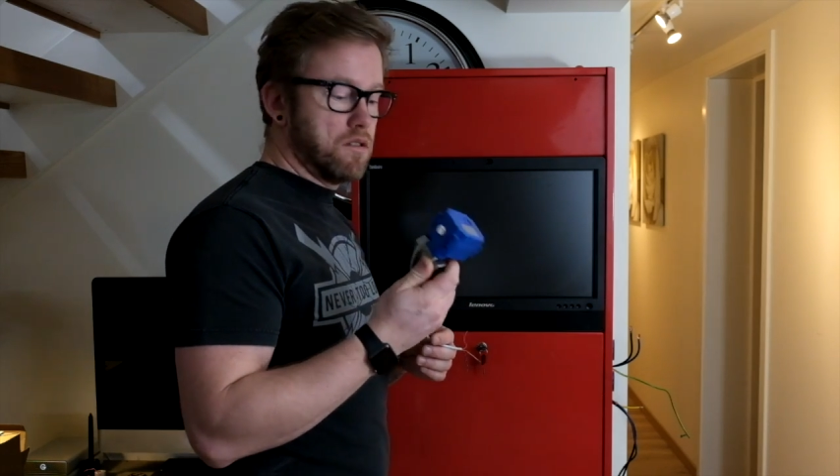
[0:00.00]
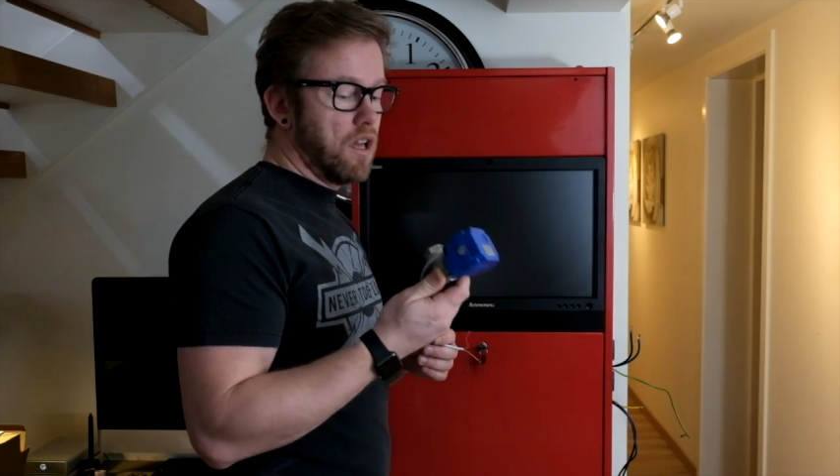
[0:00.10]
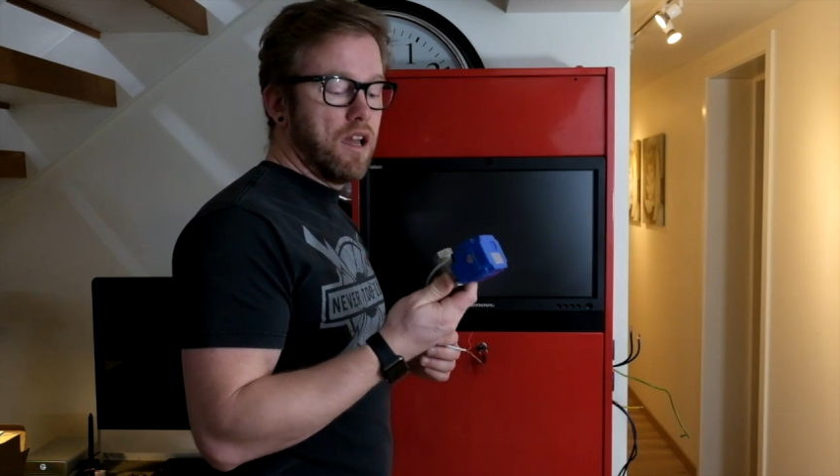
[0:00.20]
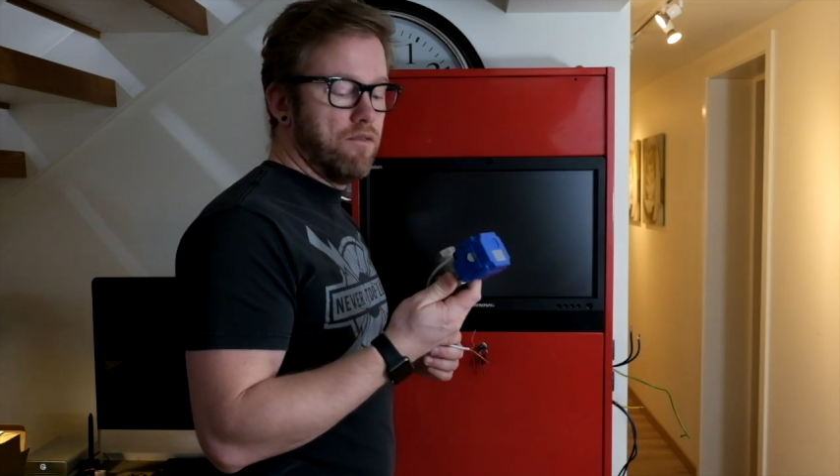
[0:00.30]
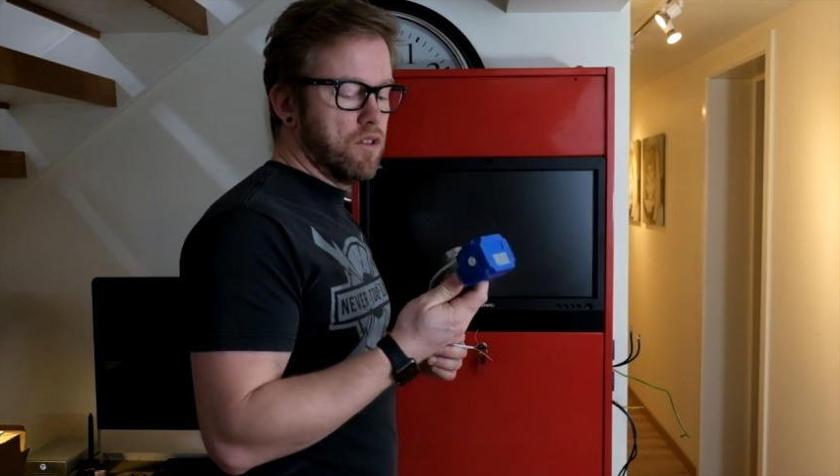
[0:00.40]
so
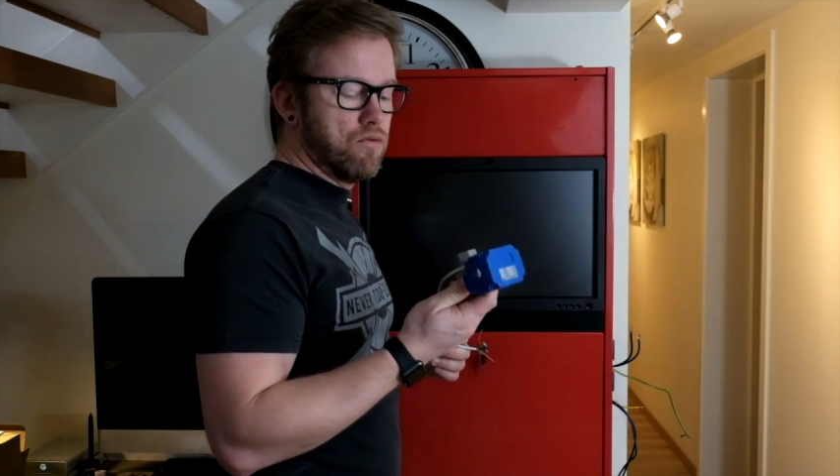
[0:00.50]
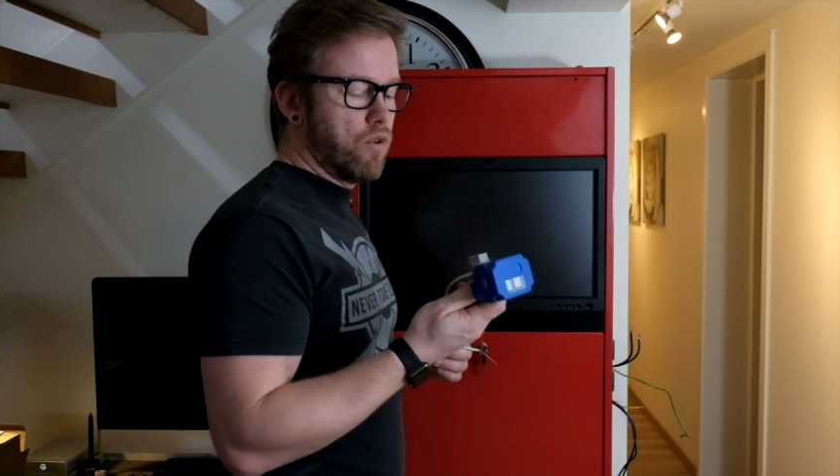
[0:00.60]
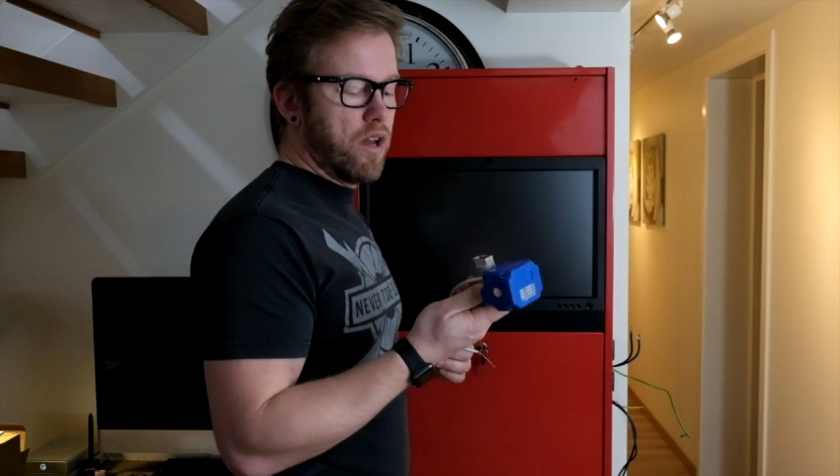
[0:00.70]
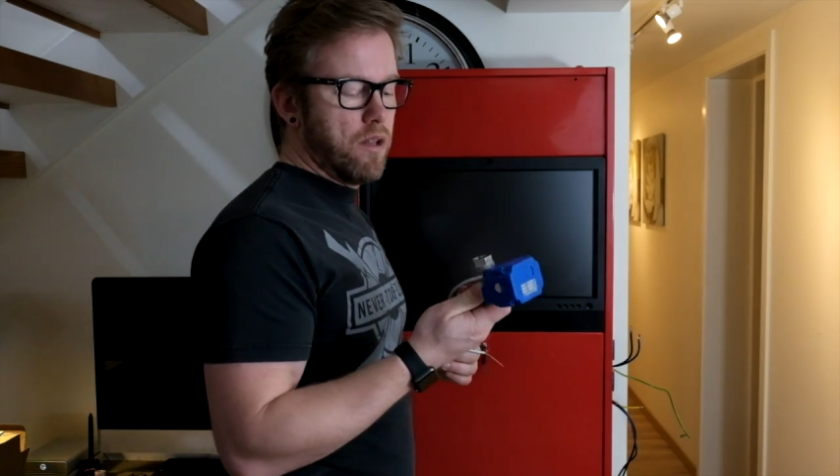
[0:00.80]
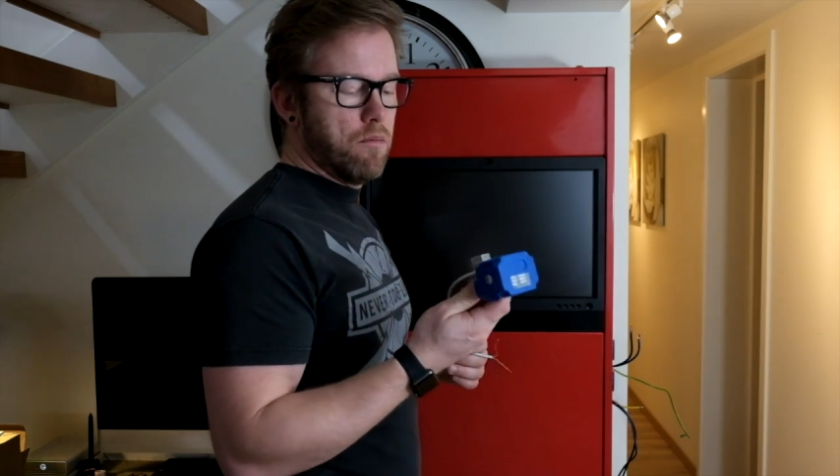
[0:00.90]
I haven't
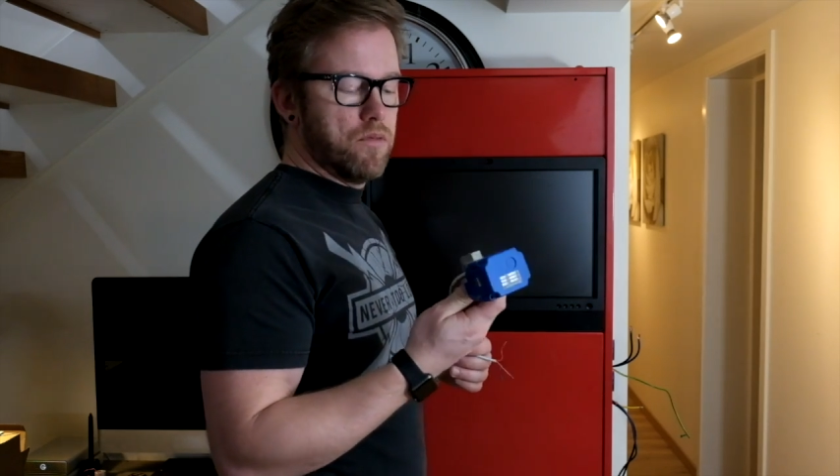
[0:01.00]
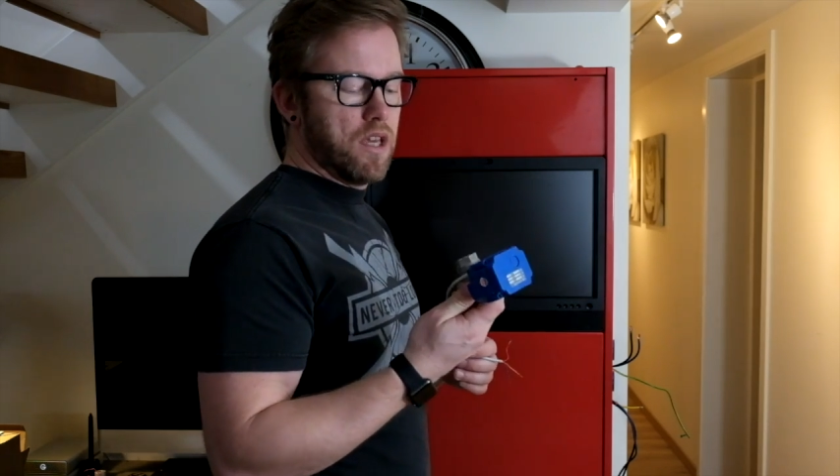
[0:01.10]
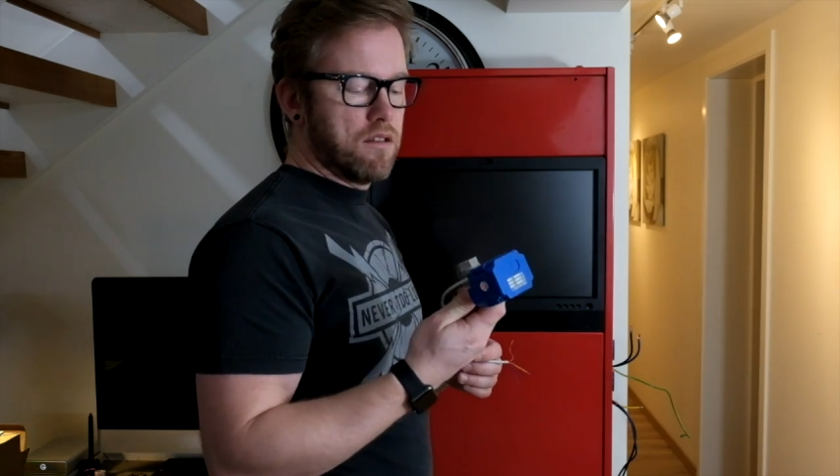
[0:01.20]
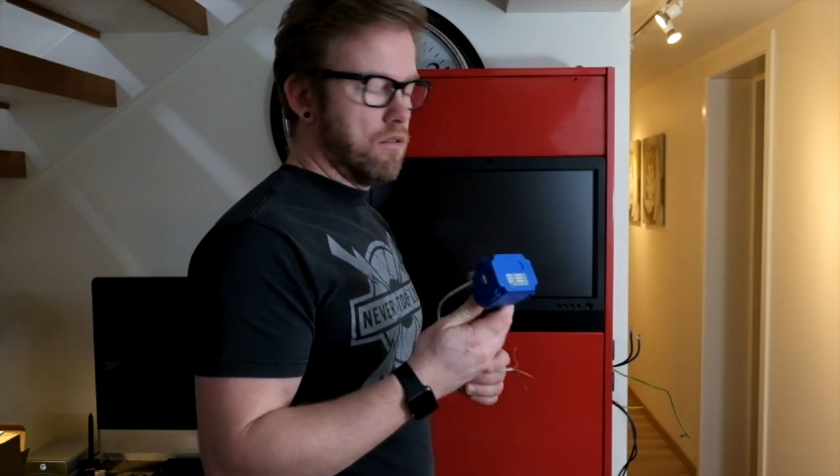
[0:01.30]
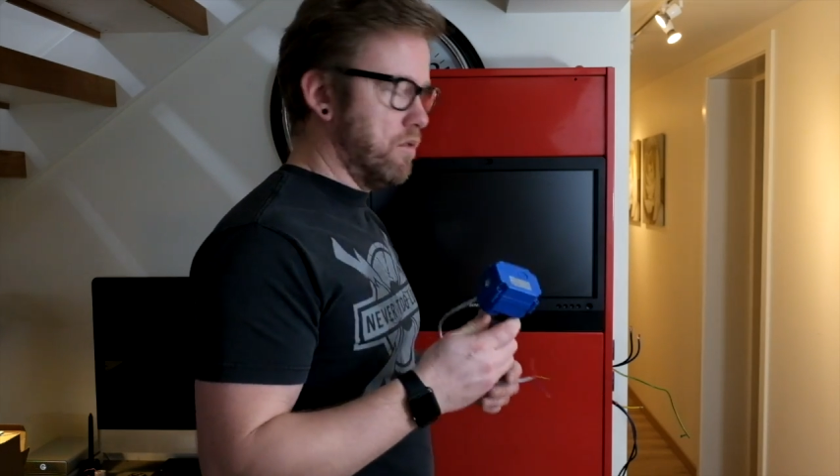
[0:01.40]
tried them
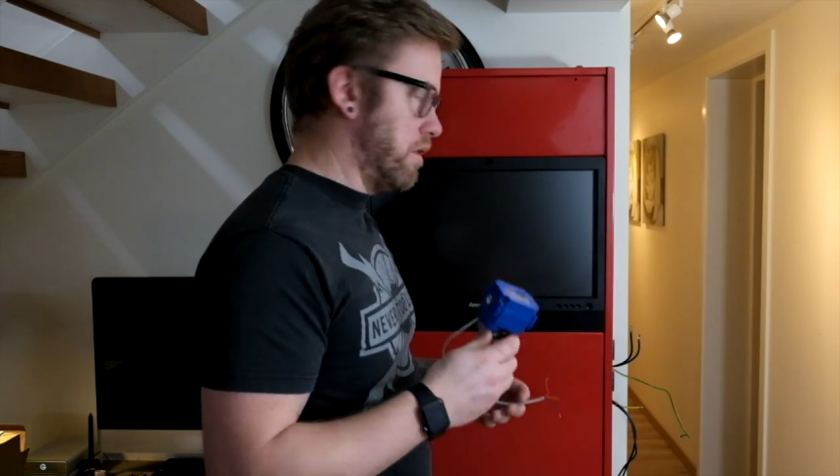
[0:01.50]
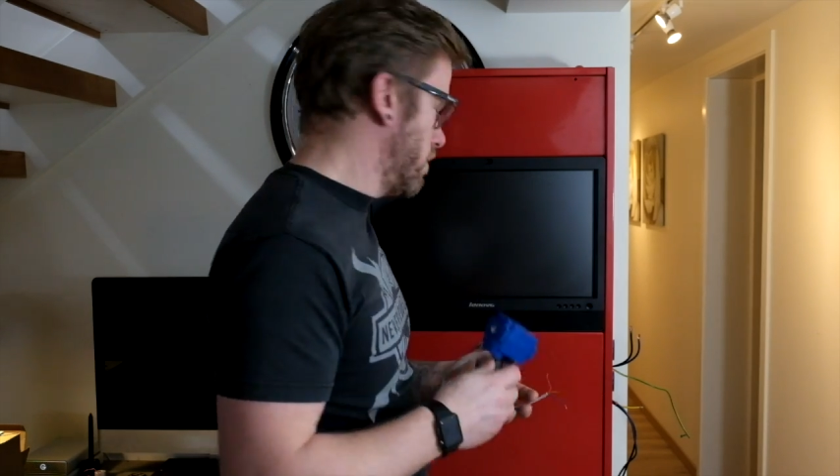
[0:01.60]
yet or